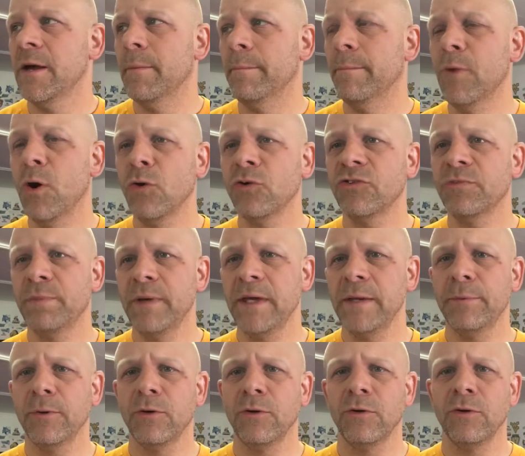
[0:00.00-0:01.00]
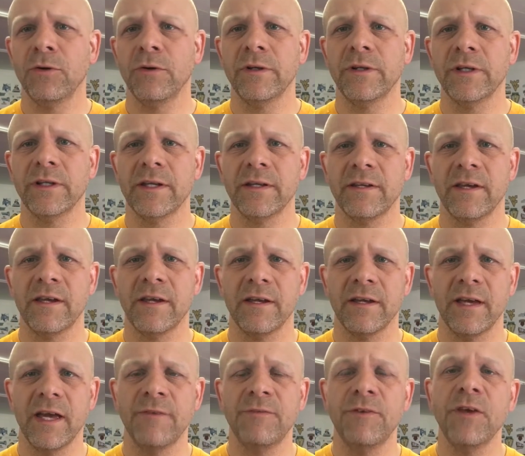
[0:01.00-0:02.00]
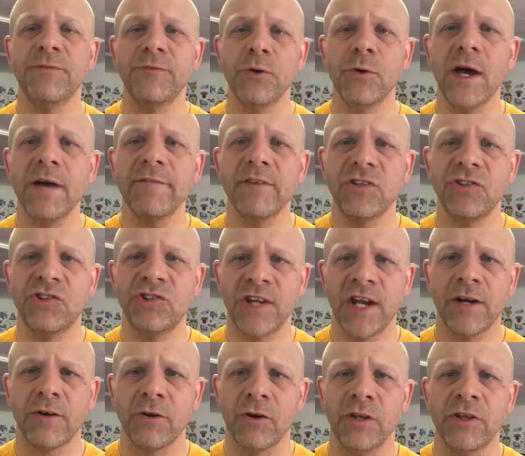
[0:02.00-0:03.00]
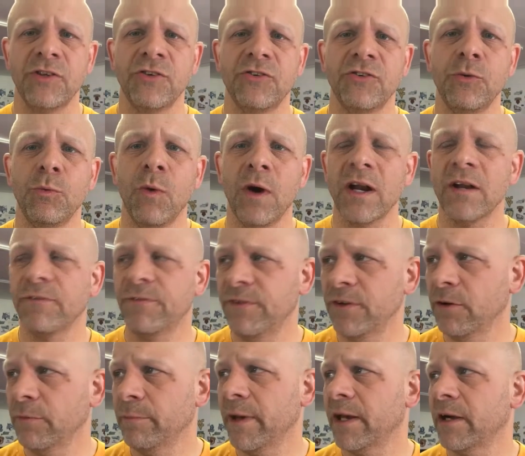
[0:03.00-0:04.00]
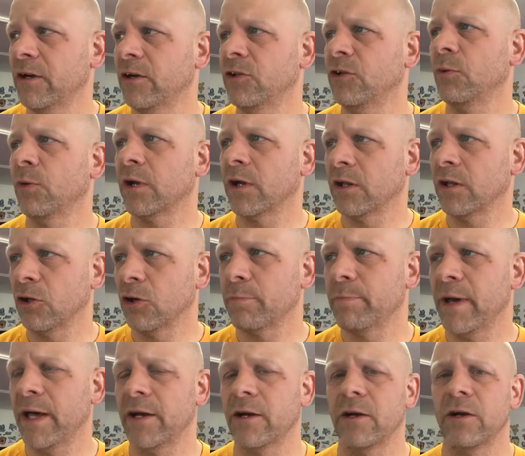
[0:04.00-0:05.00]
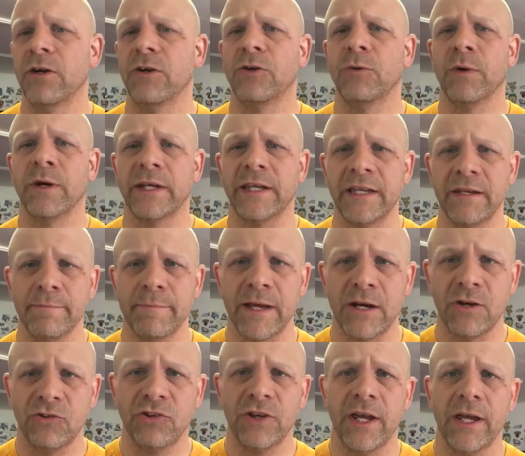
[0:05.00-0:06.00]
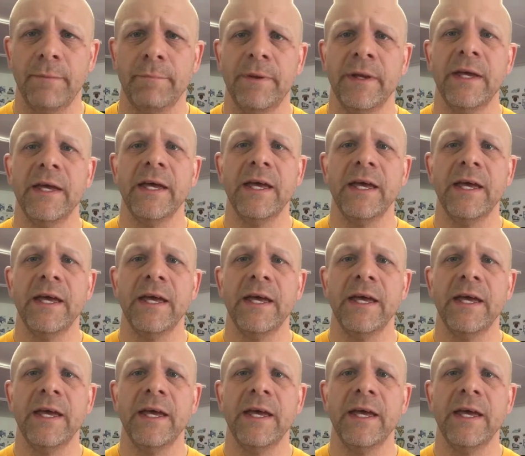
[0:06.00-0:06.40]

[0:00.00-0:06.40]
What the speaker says: Most people, if you have a general, just you want to feel better, you want to look better, you want to get in better shape,